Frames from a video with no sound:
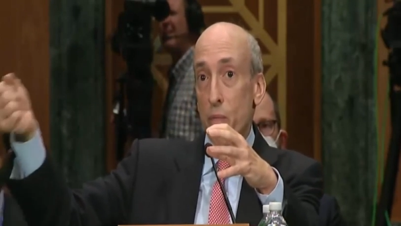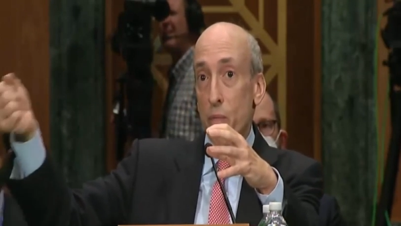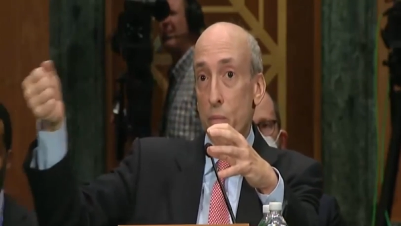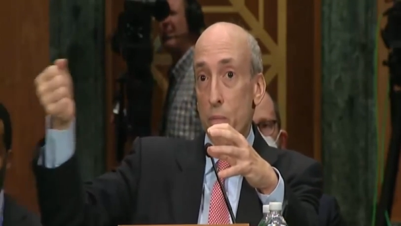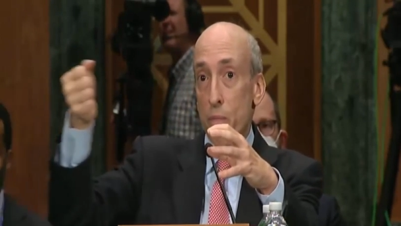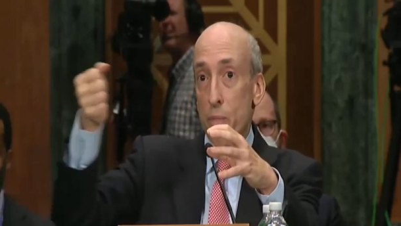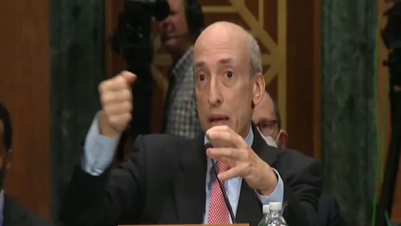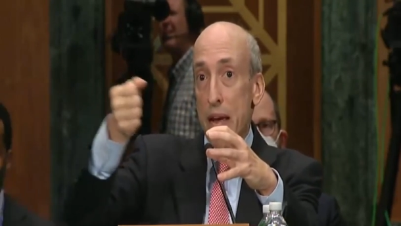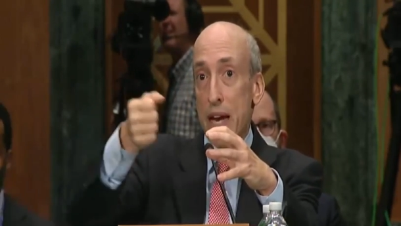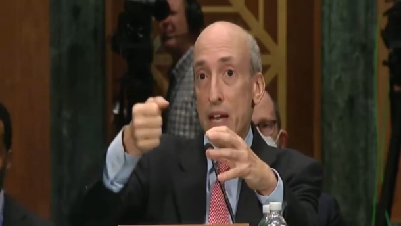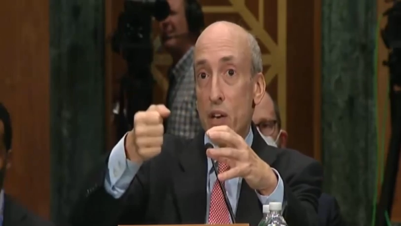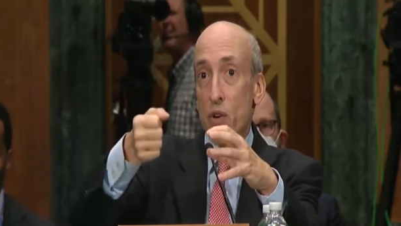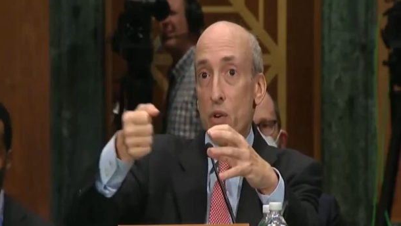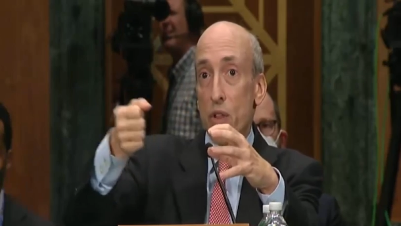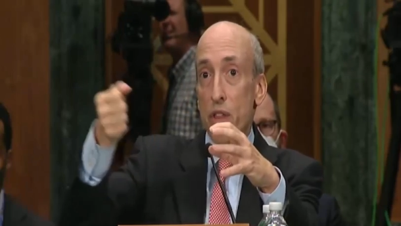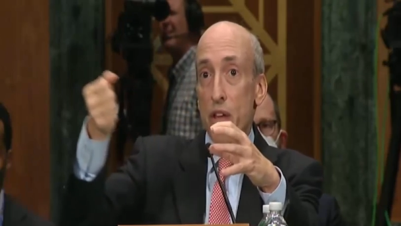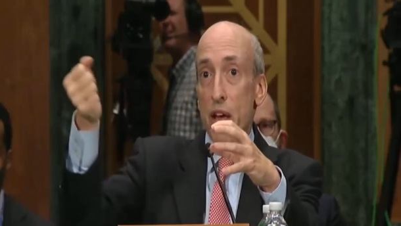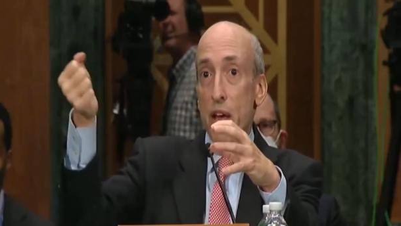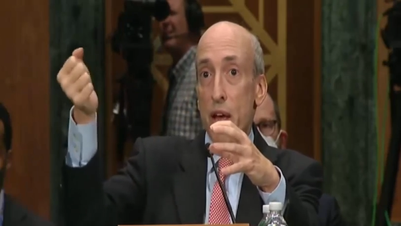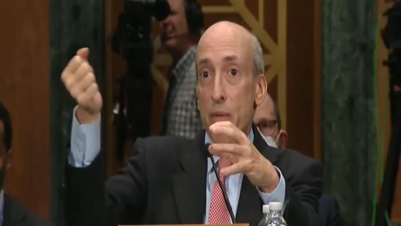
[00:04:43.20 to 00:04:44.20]
betting
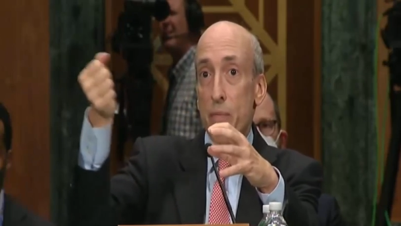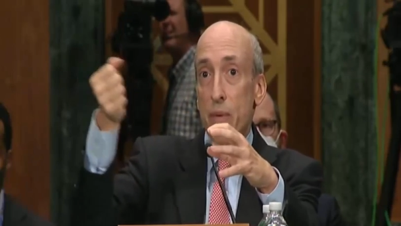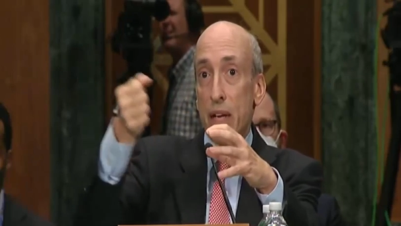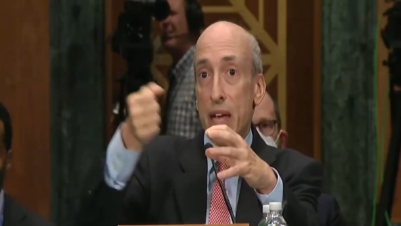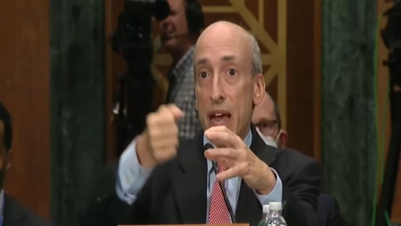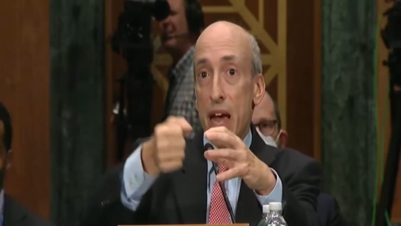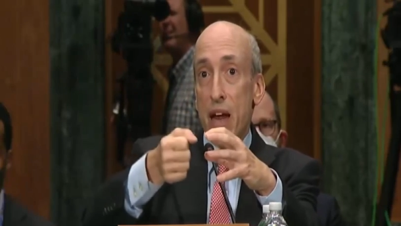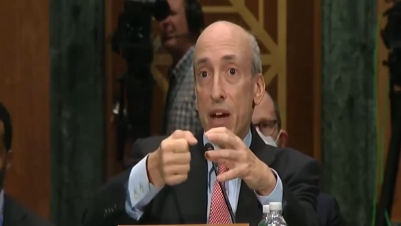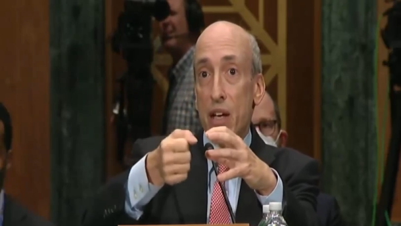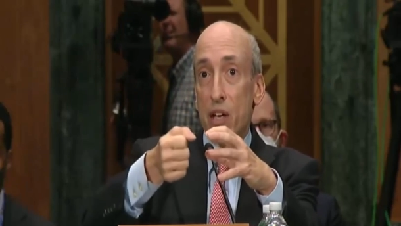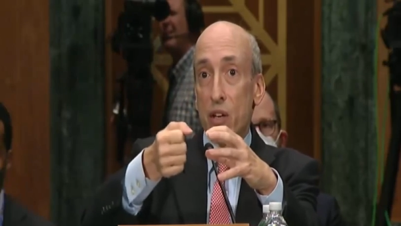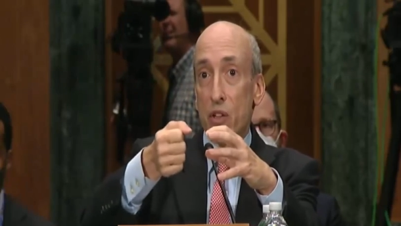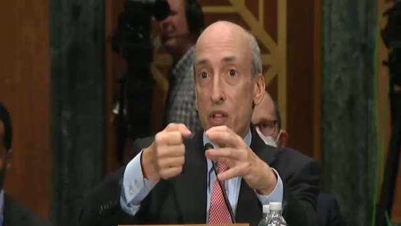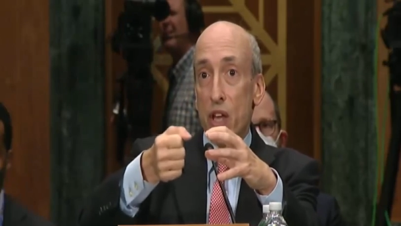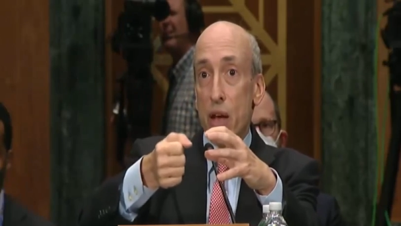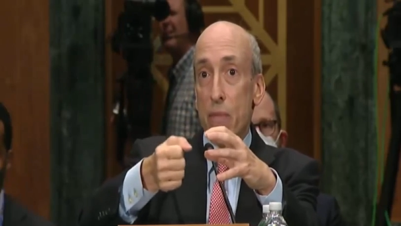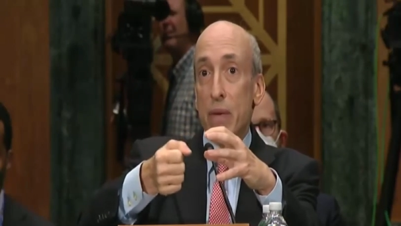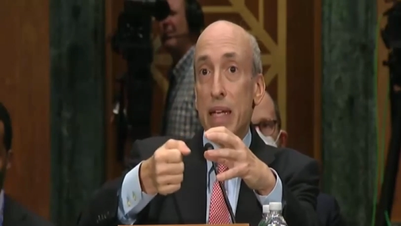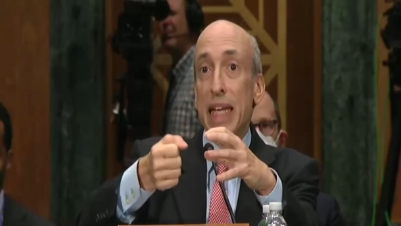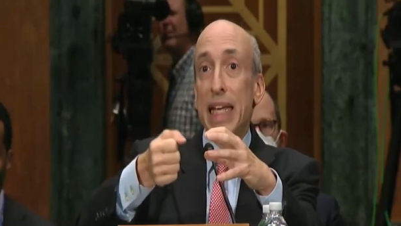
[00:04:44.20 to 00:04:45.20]
on them, counting on
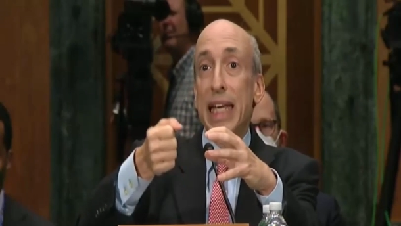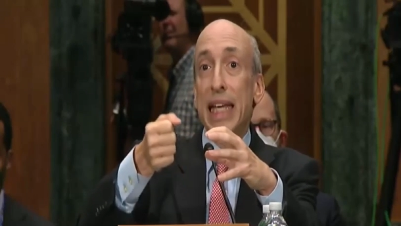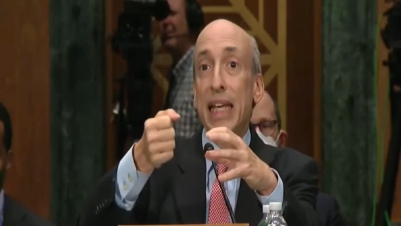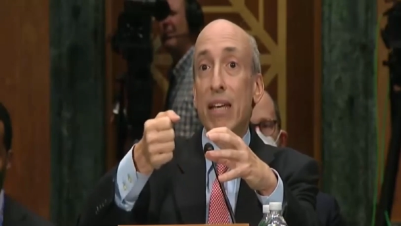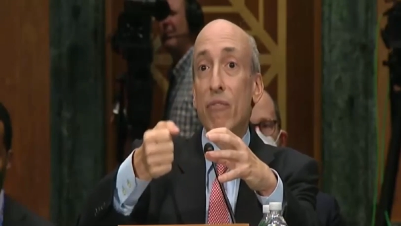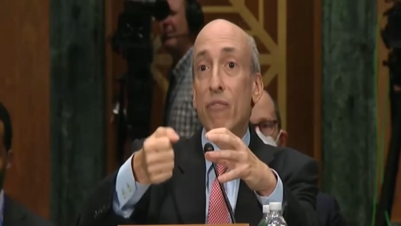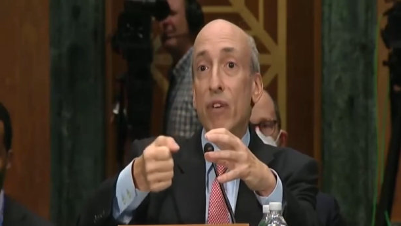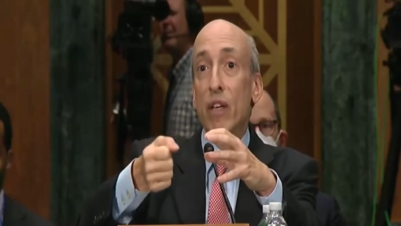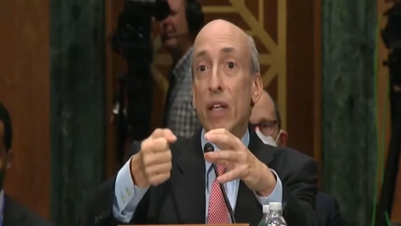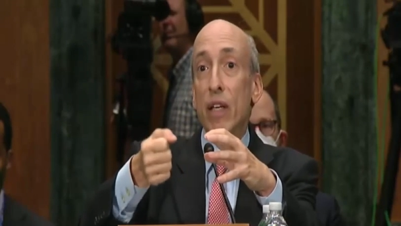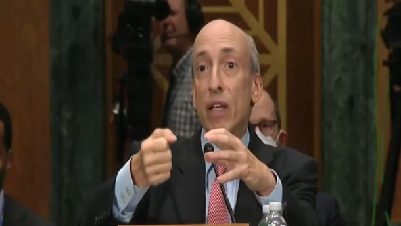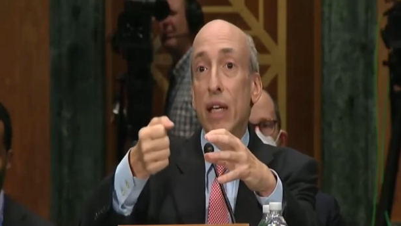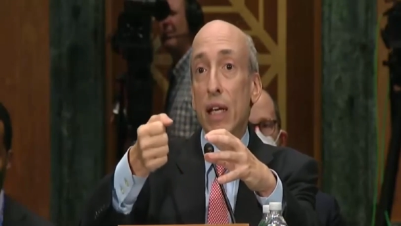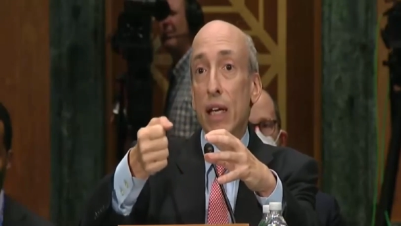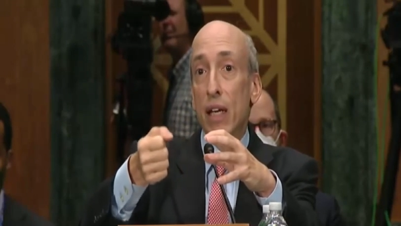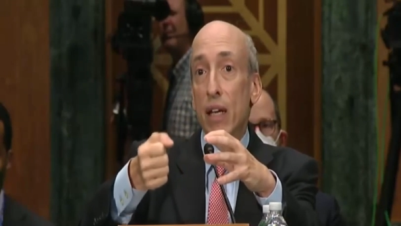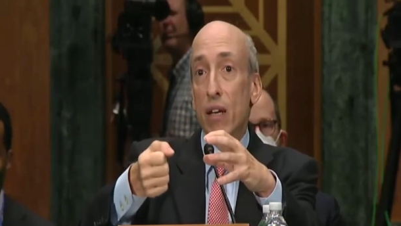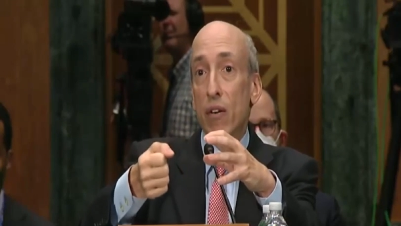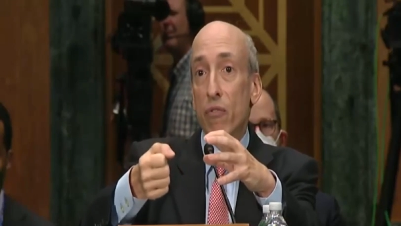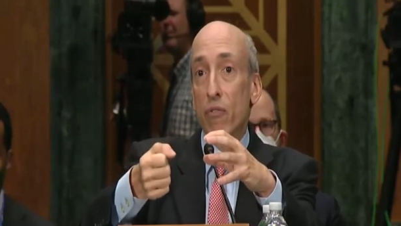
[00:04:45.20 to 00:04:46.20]
them, even
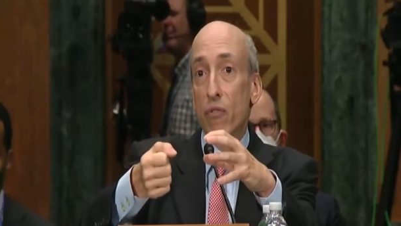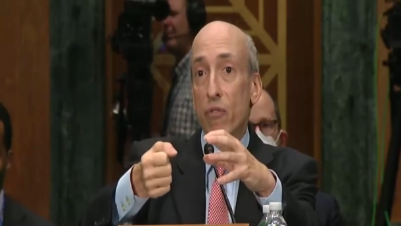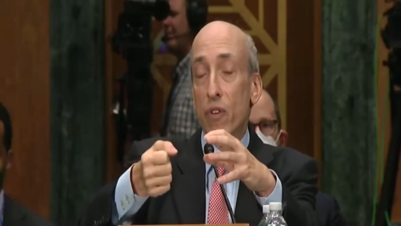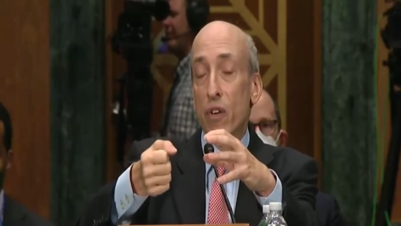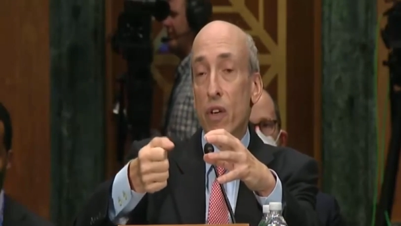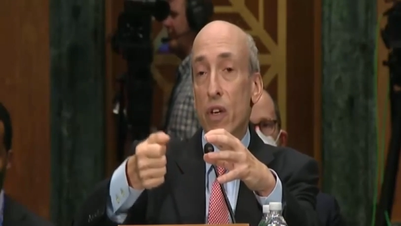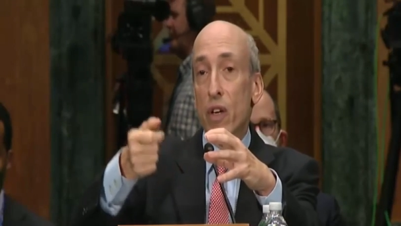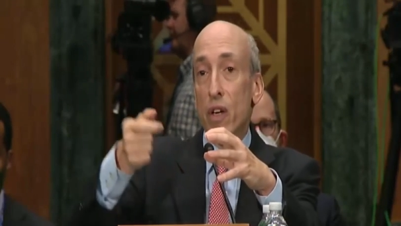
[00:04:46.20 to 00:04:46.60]
if